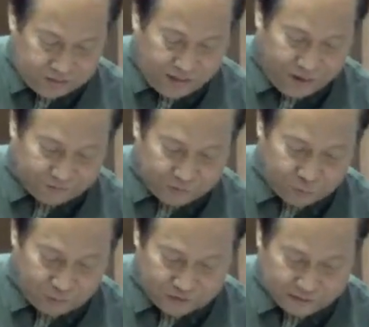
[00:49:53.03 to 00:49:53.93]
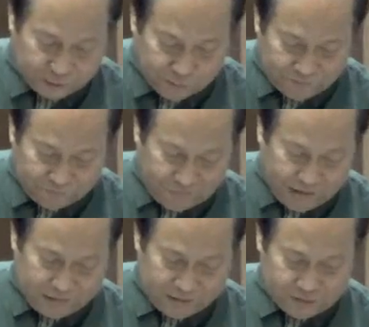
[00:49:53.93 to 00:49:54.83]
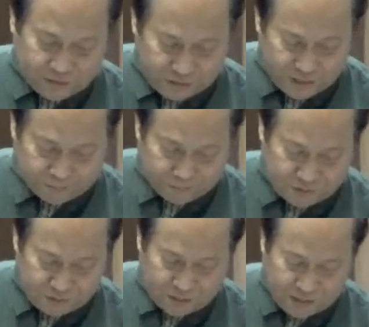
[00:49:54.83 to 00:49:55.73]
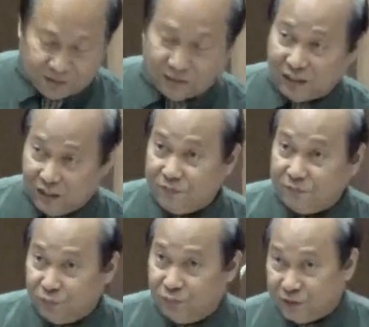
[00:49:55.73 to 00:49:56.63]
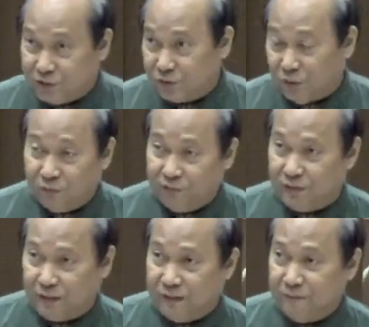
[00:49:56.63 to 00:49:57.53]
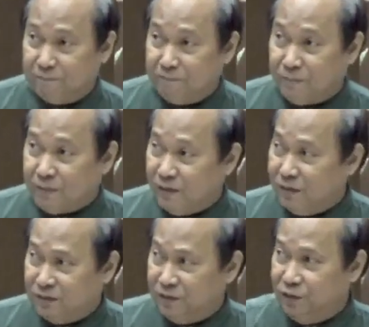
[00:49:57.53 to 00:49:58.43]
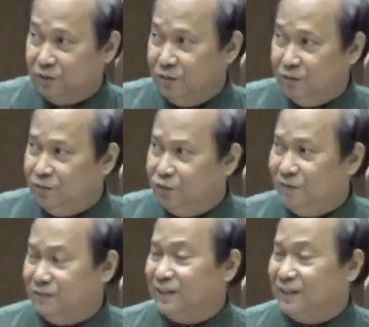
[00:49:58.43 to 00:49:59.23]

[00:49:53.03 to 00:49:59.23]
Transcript: afterwards, by further steps until full discovery. You have that